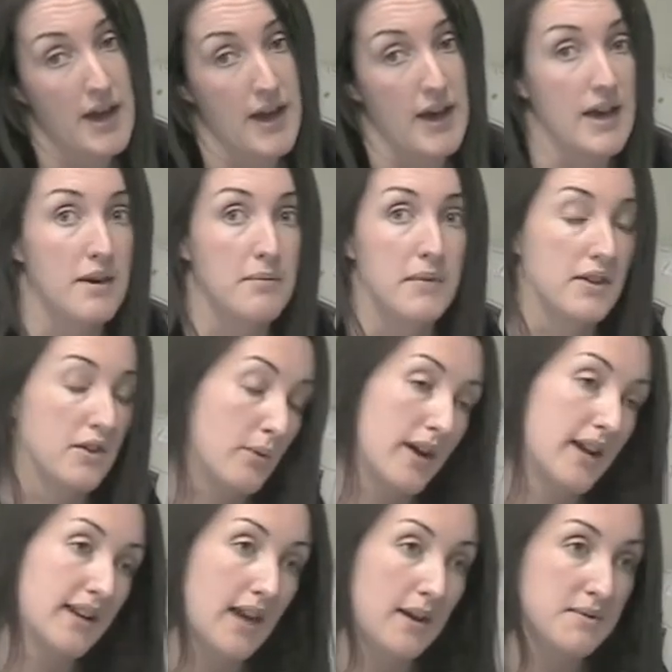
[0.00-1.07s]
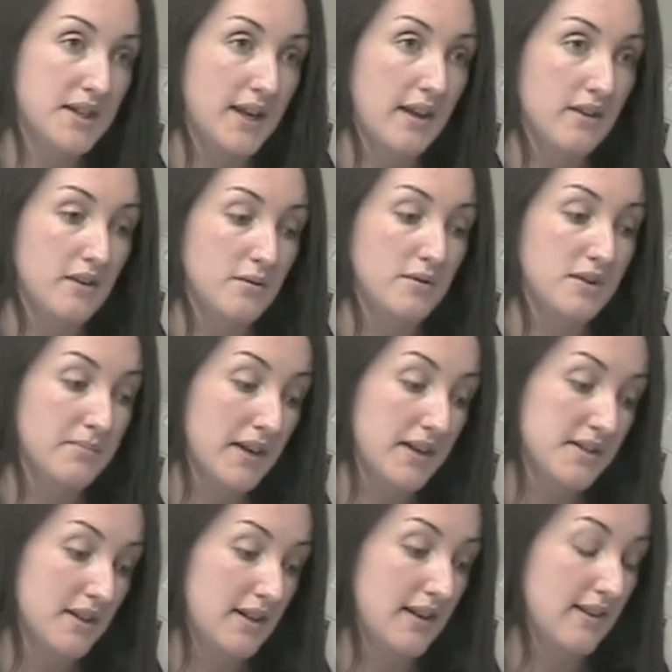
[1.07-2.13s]
And the way it came together was
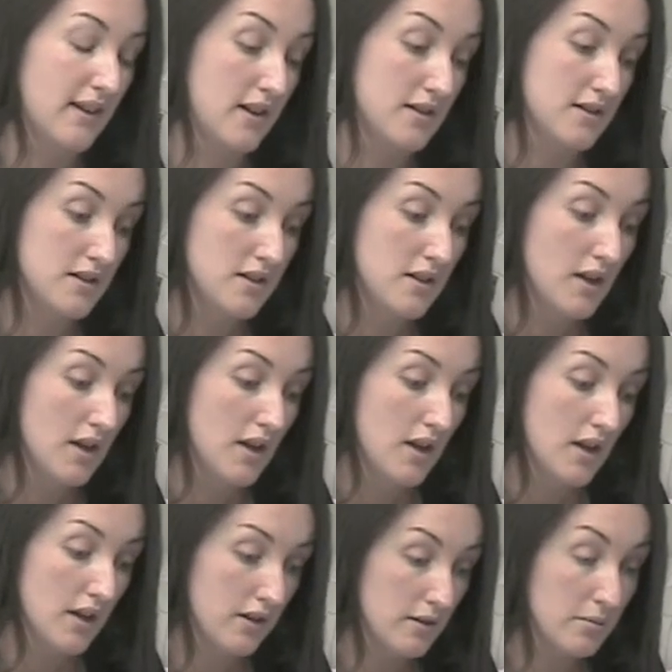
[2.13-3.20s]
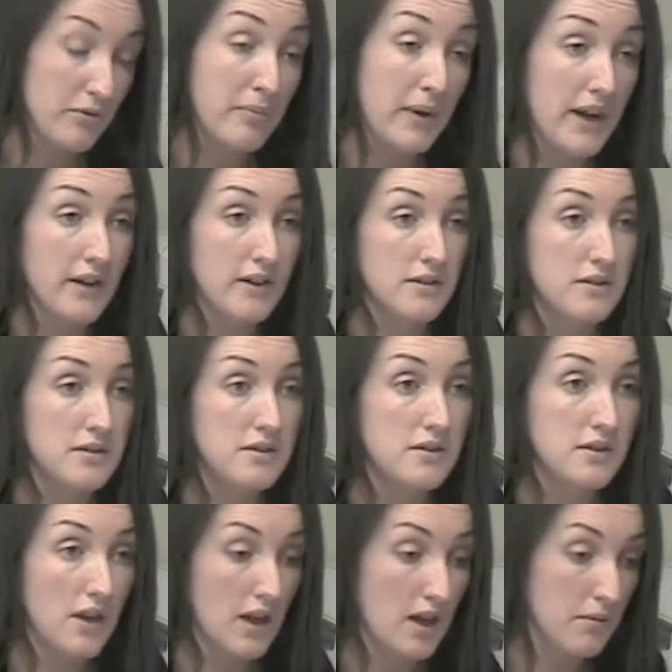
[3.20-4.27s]
basically that a group of parents
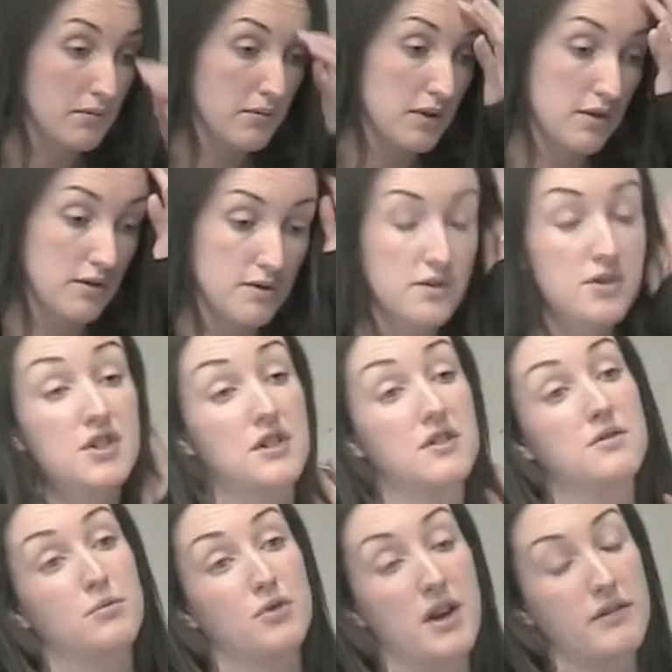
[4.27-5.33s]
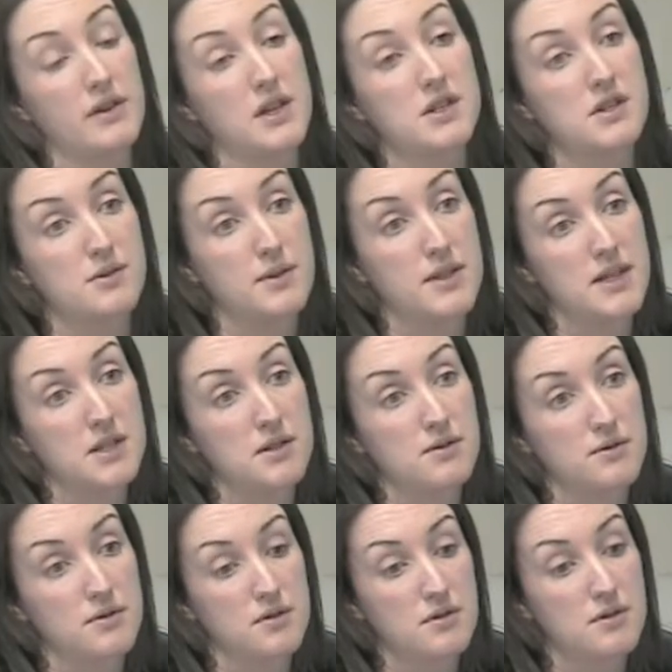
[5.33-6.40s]
whose children were having issues with eating
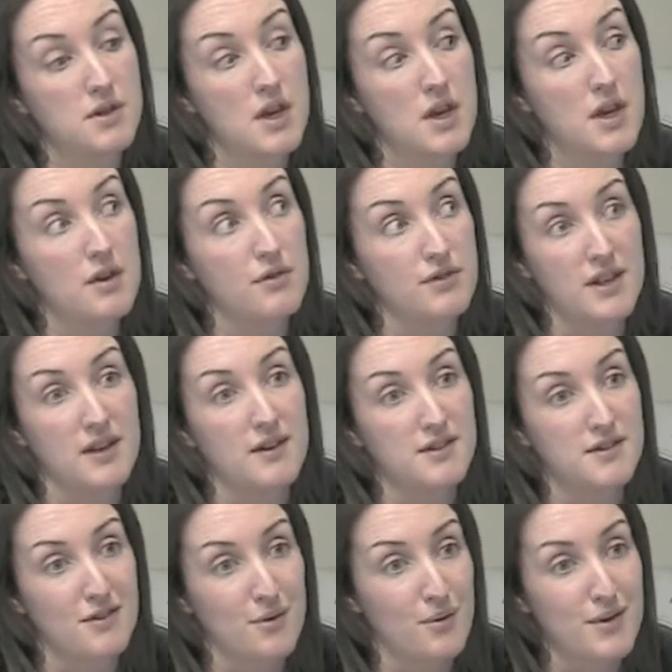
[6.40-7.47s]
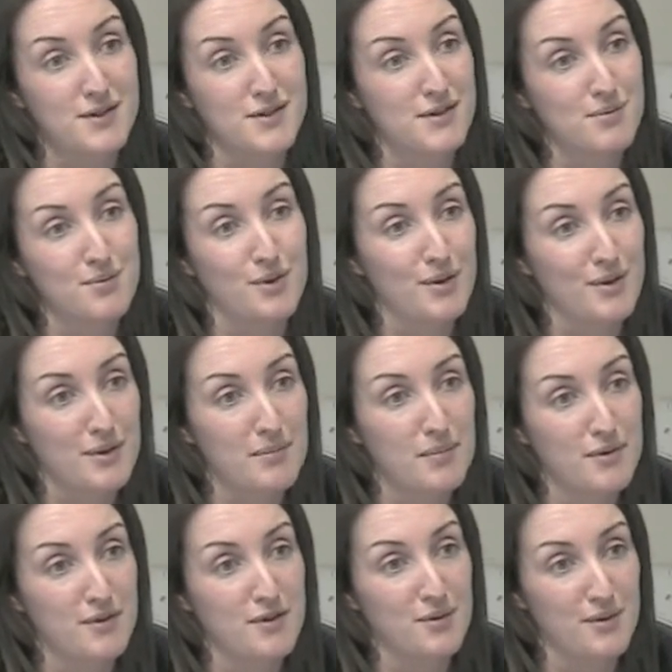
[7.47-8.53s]
disorders realised that there wasn't a support group,
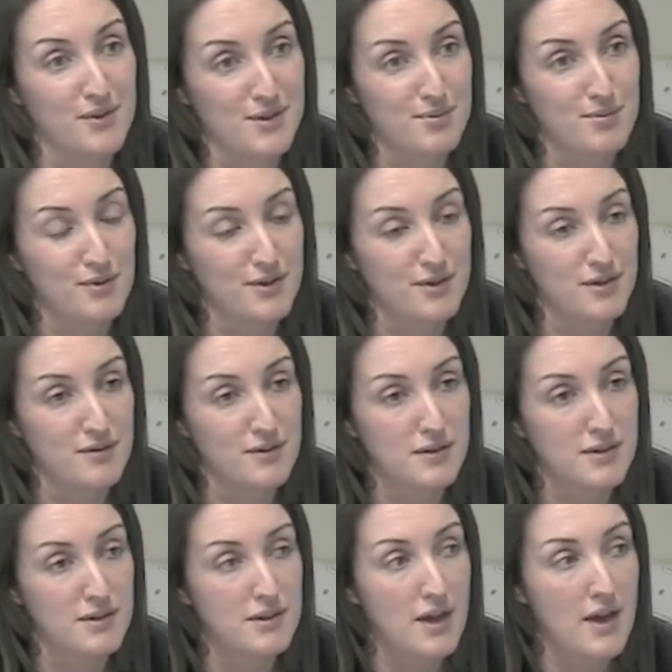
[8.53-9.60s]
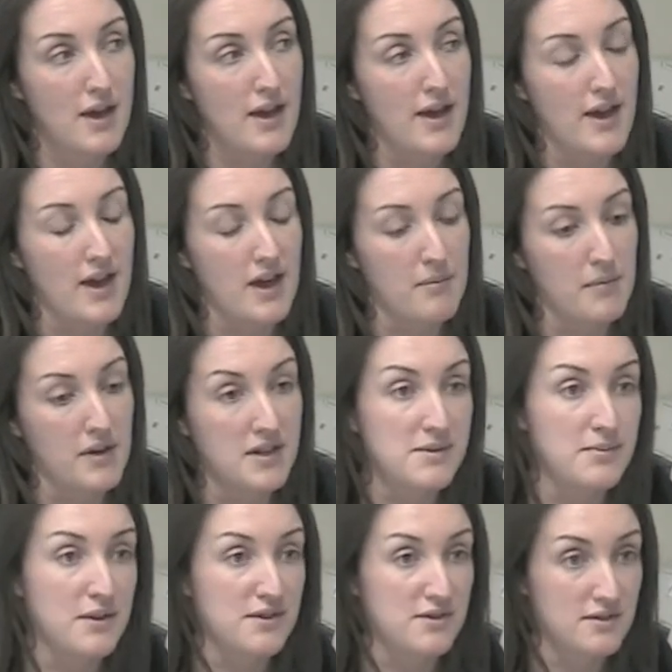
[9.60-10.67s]
that there weren't support services. And I
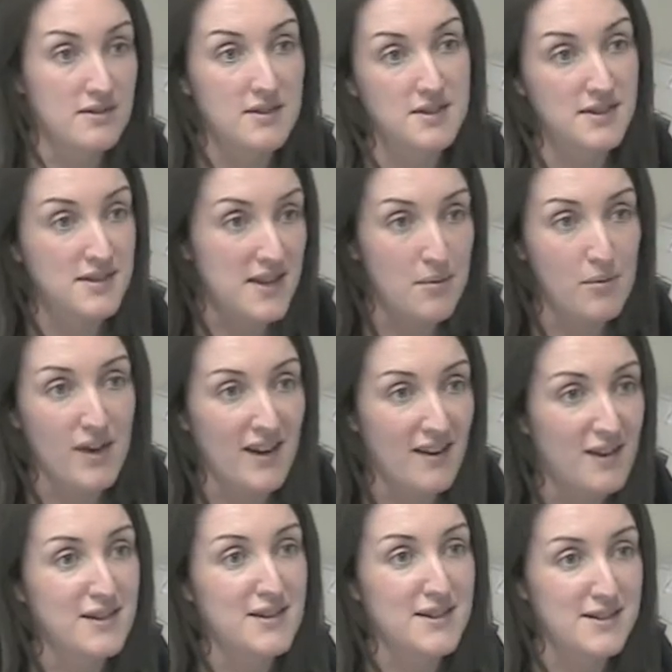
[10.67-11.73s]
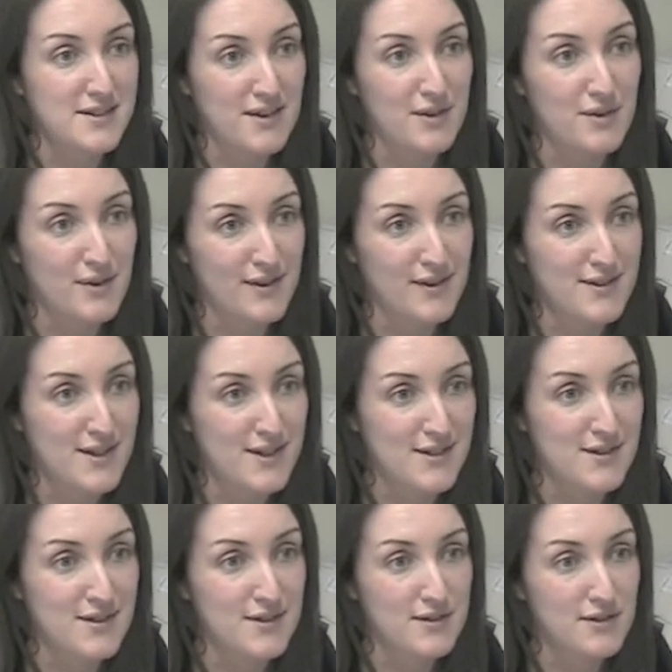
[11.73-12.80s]
suppose it's the same way a lot of these kind of
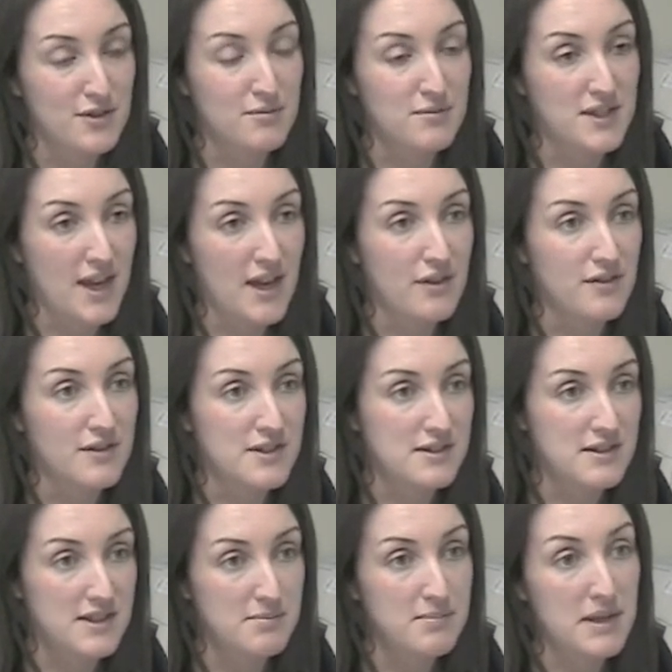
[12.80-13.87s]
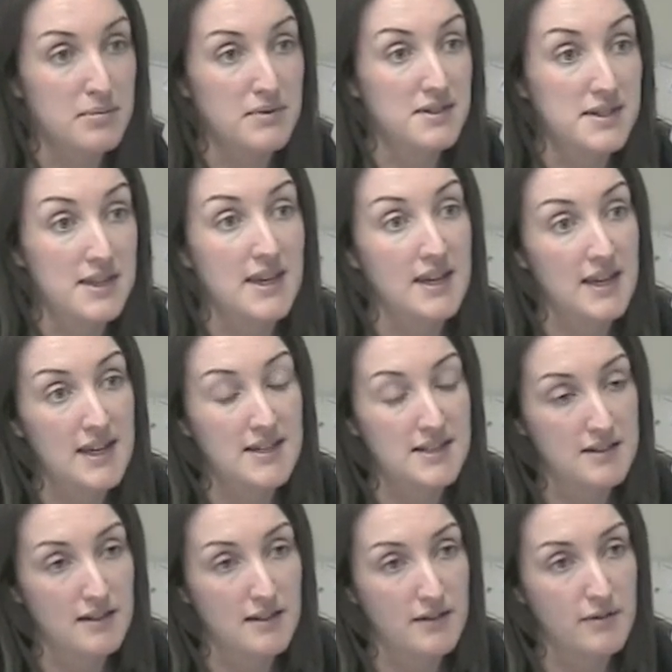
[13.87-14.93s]
organisations come together, is people see a need
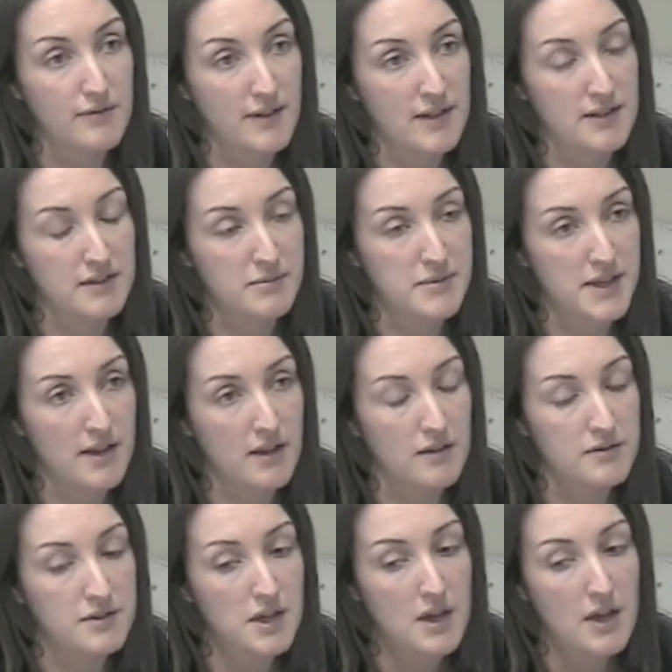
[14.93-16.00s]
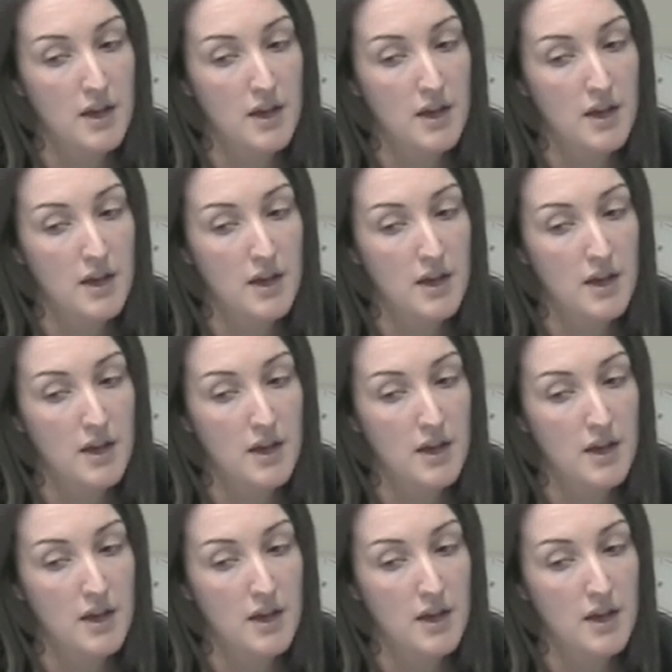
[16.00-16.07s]
and fill it themselves.